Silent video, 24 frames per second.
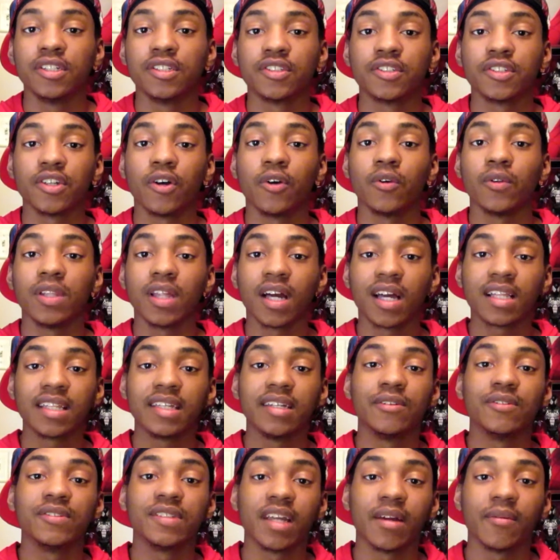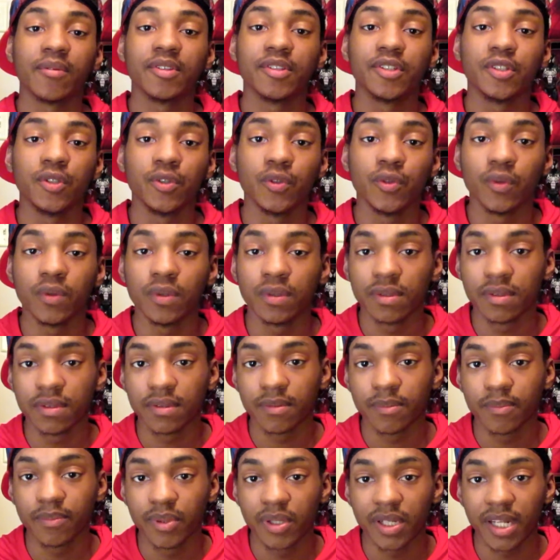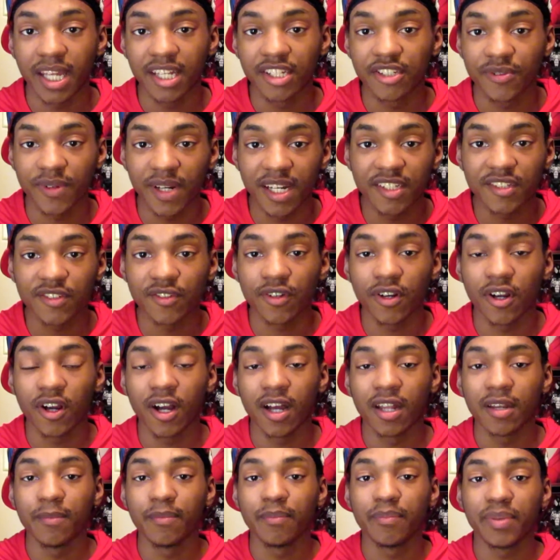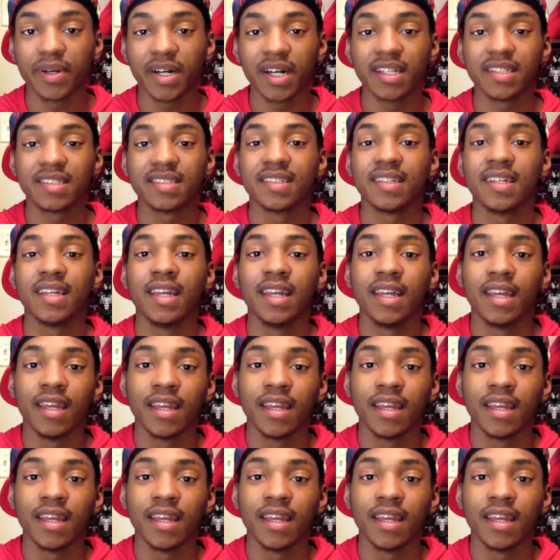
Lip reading: So luckily he was able to put a tracer on, but